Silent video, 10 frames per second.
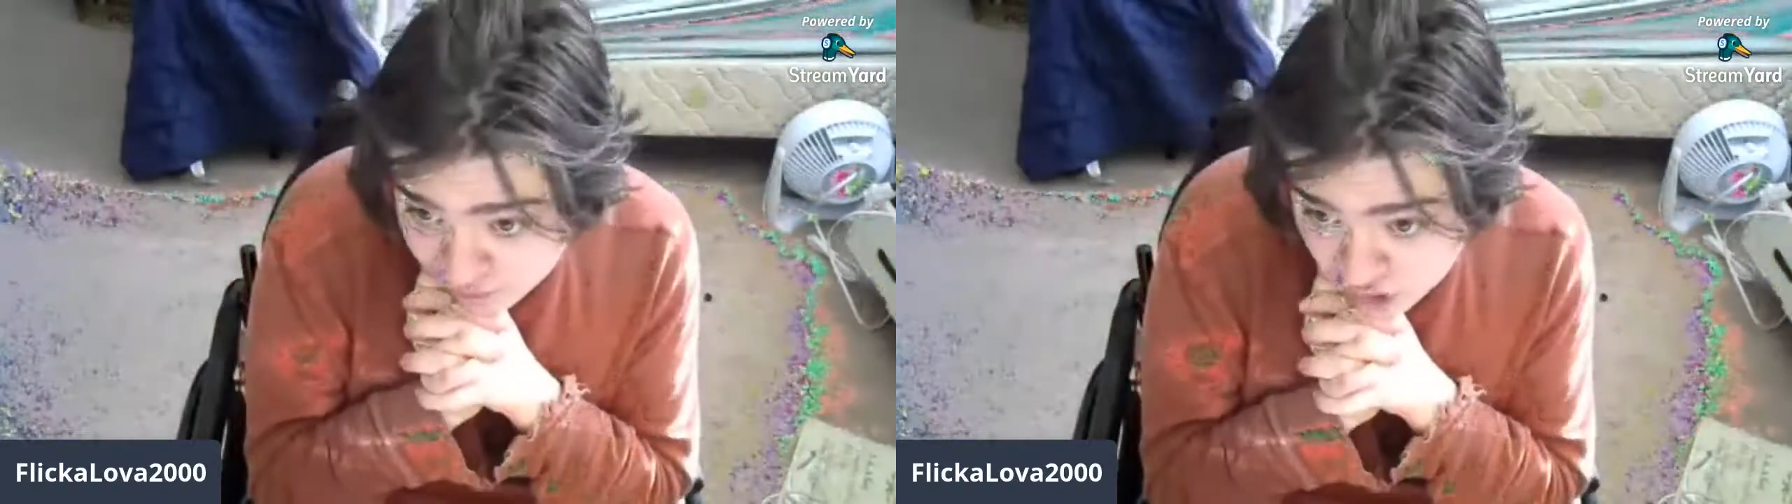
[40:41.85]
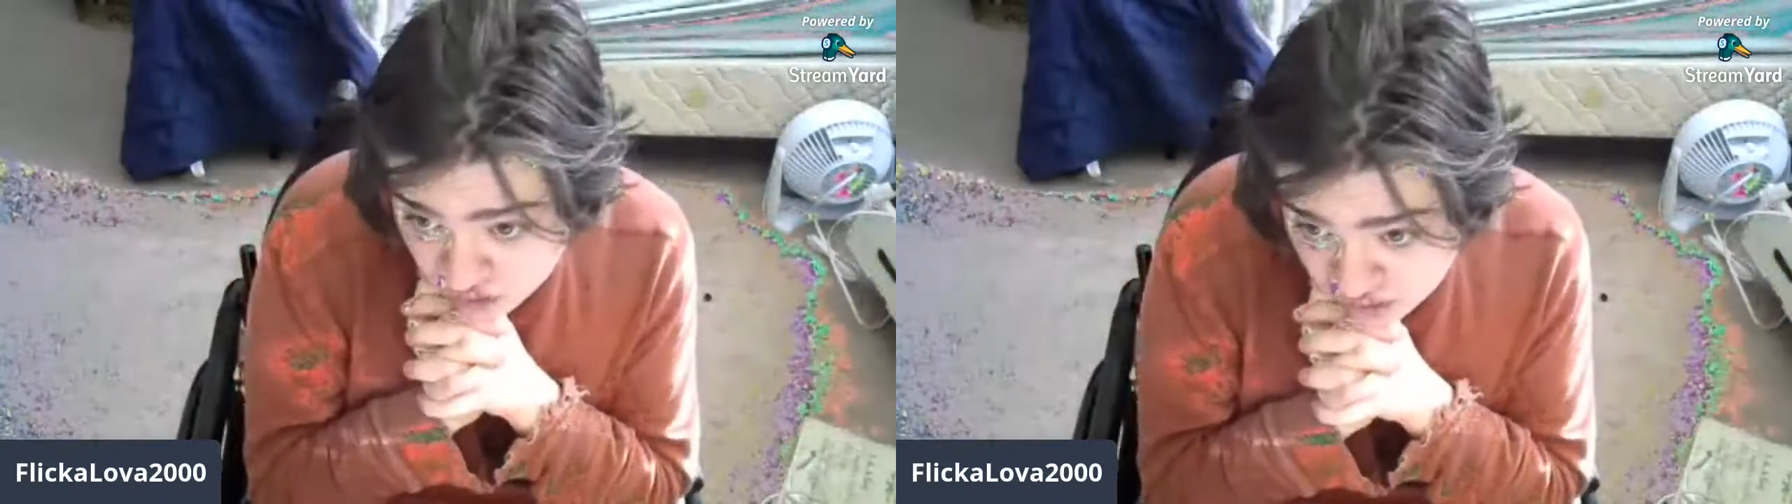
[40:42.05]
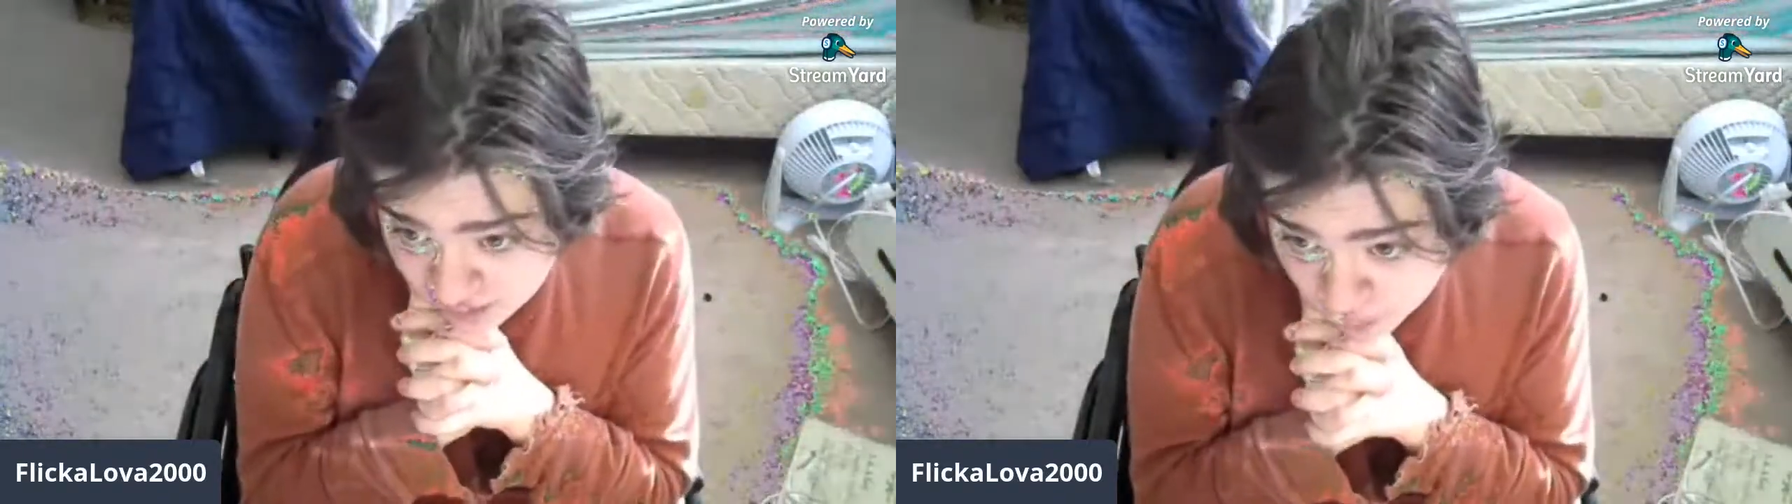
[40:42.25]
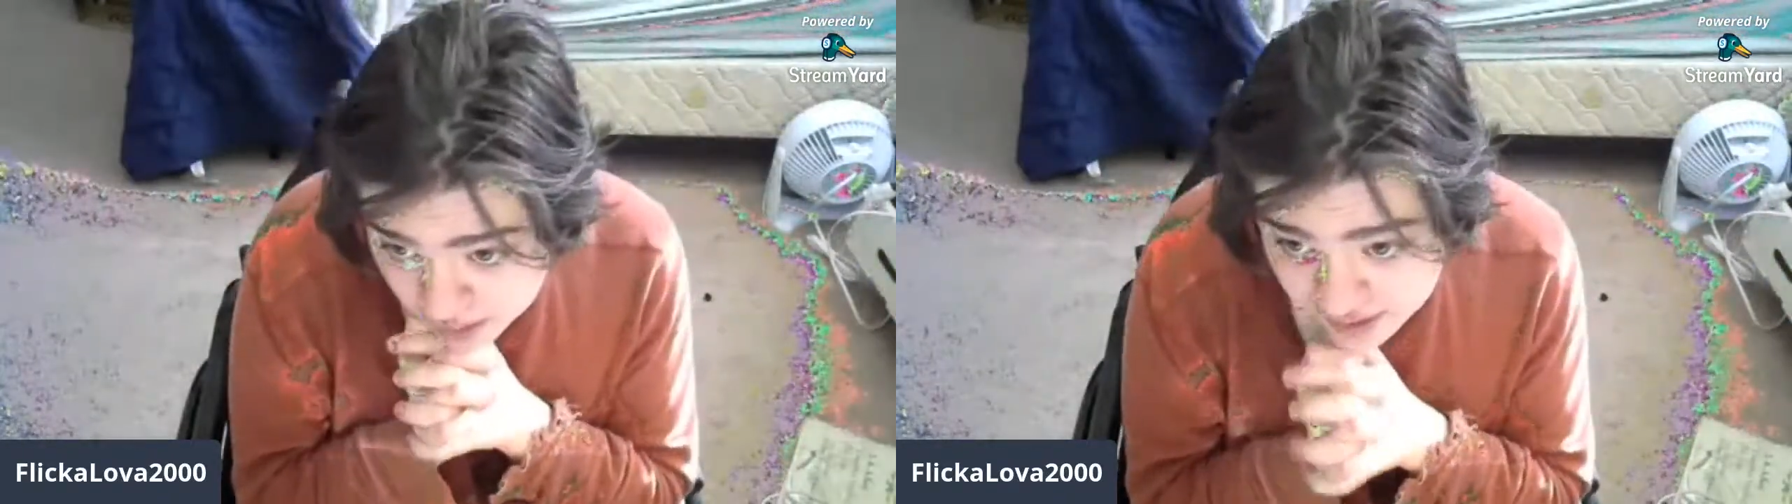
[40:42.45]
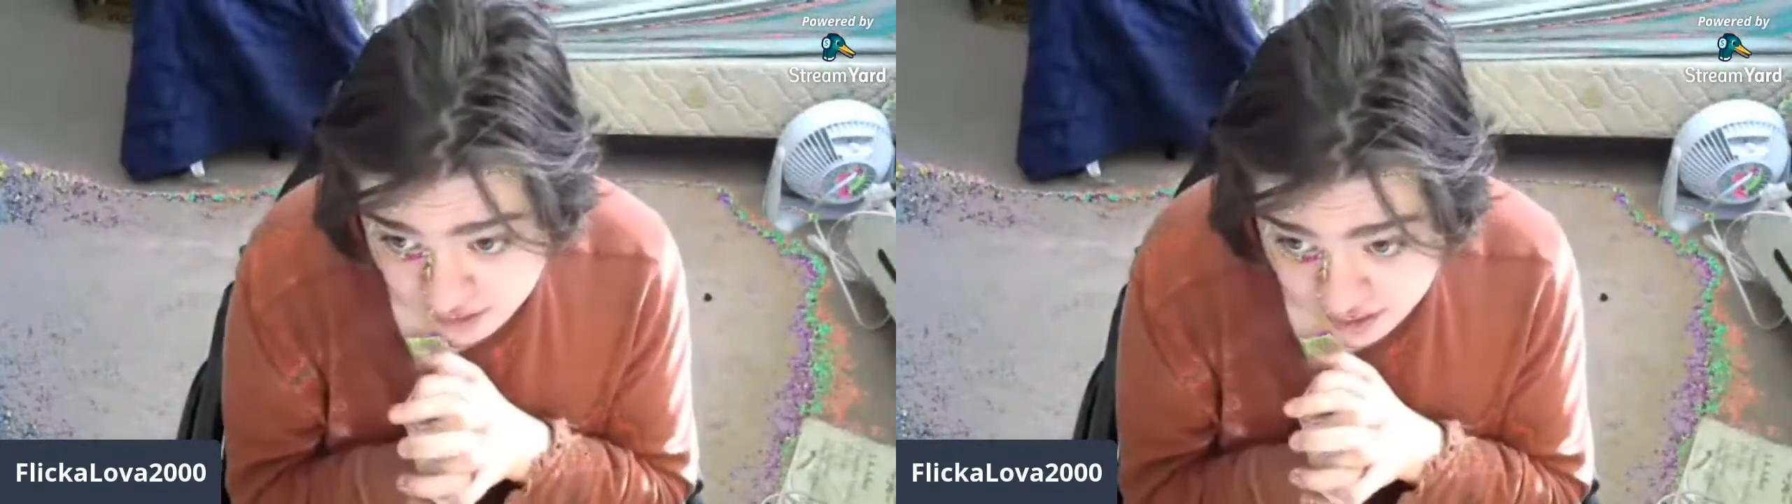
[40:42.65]
for some
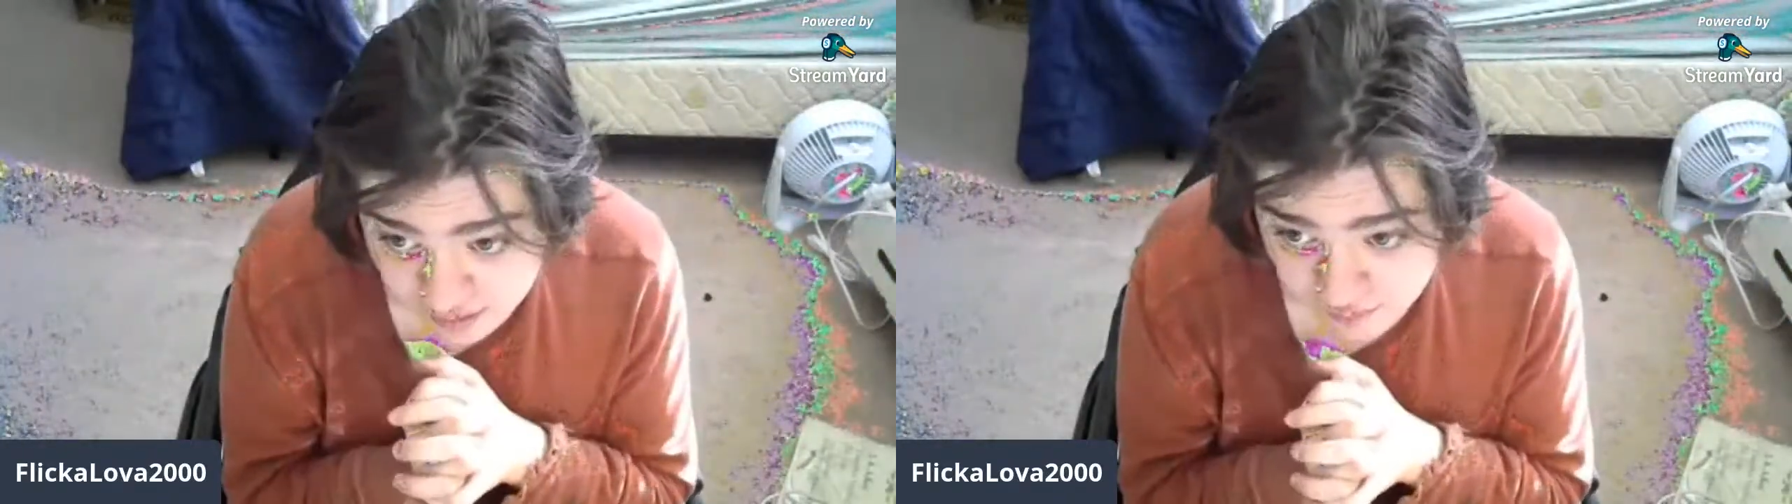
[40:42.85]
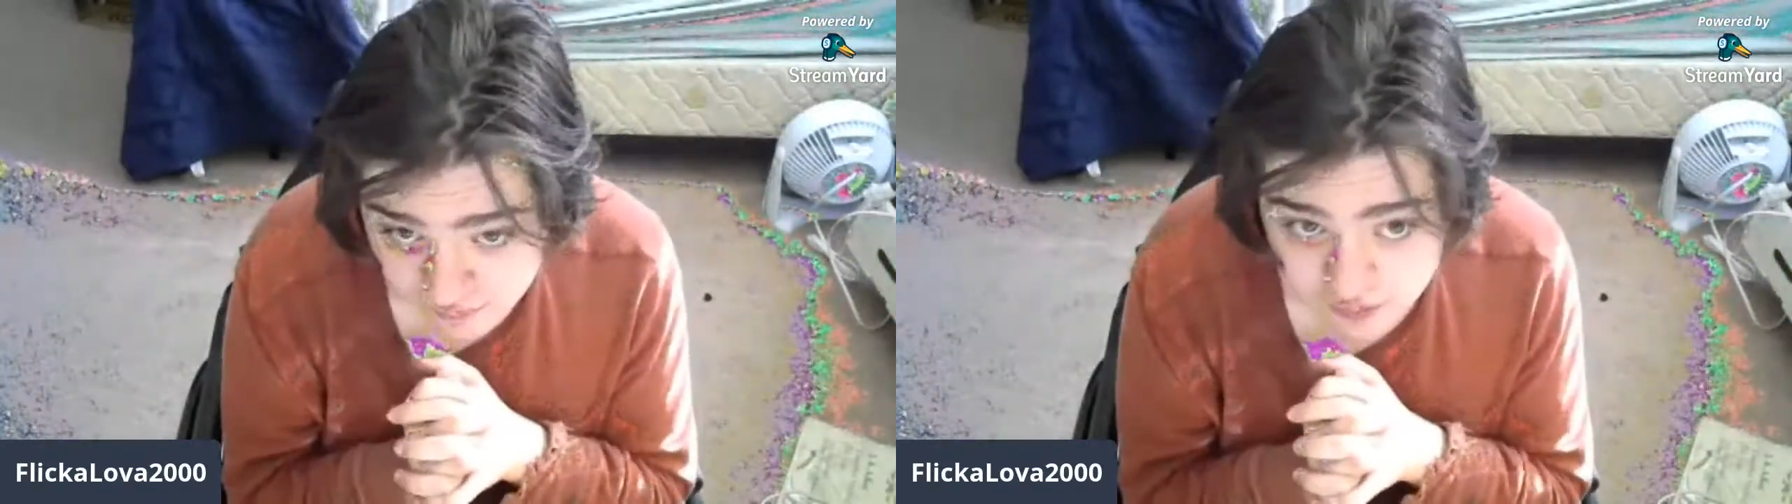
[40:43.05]
reason.